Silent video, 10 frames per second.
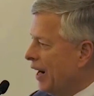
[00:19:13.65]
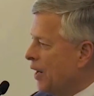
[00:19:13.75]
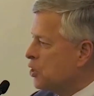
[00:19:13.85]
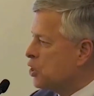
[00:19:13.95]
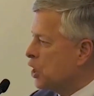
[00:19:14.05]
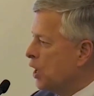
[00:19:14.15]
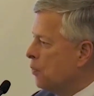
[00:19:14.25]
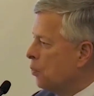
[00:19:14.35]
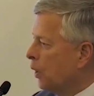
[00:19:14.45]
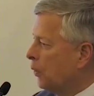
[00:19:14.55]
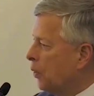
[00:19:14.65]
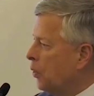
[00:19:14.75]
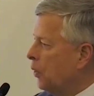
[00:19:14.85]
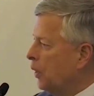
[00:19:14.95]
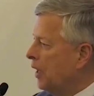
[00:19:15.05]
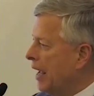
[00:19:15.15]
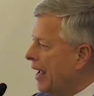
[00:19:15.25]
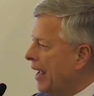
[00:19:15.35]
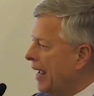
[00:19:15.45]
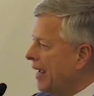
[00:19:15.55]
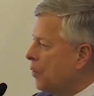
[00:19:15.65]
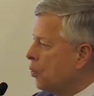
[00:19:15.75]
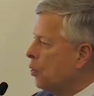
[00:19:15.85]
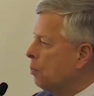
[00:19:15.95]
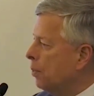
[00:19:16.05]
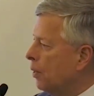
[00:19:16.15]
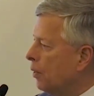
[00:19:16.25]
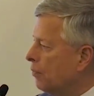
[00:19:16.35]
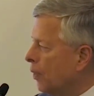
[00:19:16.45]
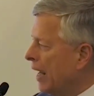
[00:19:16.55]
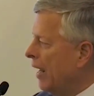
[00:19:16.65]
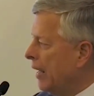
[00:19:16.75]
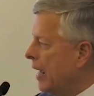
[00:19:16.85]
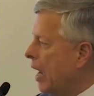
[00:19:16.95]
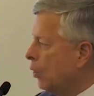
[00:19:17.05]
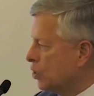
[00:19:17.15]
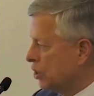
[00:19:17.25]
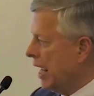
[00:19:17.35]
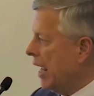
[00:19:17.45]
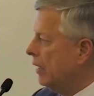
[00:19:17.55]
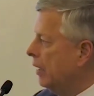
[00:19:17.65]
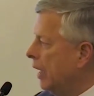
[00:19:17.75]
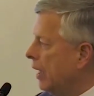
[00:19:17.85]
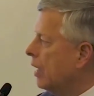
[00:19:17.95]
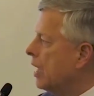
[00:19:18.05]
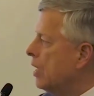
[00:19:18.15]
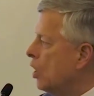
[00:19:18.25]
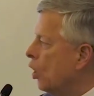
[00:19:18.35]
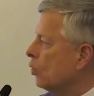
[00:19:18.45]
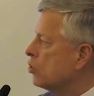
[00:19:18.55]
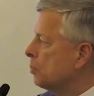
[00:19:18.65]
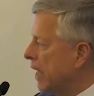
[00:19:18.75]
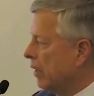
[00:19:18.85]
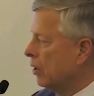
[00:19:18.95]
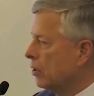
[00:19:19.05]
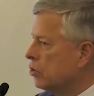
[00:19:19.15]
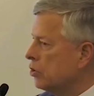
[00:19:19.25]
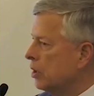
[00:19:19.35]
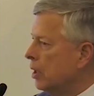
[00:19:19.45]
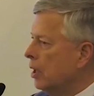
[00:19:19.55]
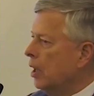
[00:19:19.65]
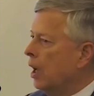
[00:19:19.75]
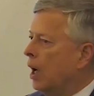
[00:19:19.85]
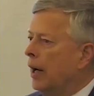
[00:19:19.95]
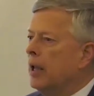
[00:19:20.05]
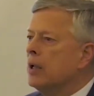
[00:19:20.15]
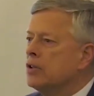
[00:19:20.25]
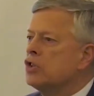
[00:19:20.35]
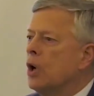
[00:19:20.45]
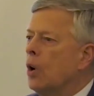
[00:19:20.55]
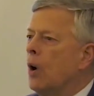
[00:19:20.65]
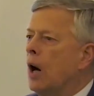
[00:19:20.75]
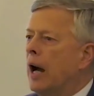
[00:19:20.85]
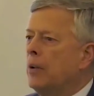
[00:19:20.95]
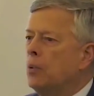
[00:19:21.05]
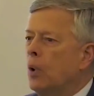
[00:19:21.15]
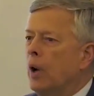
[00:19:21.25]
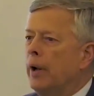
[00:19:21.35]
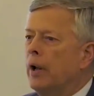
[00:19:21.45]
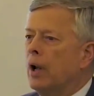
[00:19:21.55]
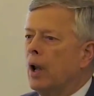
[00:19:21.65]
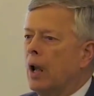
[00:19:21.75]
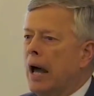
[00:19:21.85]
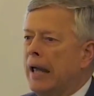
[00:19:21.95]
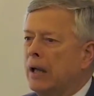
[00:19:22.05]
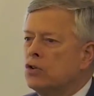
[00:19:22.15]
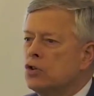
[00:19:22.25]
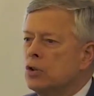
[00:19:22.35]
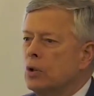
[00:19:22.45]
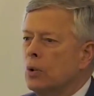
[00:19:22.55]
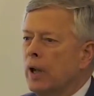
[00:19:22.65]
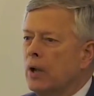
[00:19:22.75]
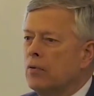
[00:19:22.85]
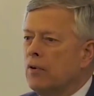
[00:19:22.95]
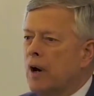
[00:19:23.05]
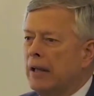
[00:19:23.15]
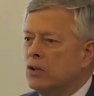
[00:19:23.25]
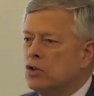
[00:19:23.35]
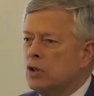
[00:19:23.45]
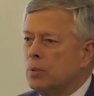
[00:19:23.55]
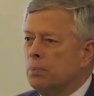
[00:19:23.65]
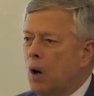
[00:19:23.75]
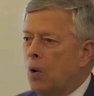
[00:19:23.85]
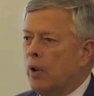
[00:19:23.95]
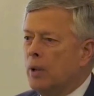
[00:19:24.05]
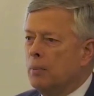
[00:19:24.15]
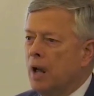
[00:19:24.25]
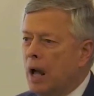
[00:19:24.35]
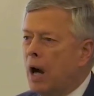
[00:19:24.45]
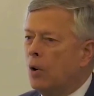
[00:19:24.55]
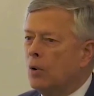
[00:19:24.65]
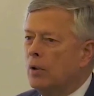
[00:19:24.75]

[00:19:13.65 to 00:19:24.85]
She recruited a group of really outstanding keynote speakers. And so I would like to invite to the podium now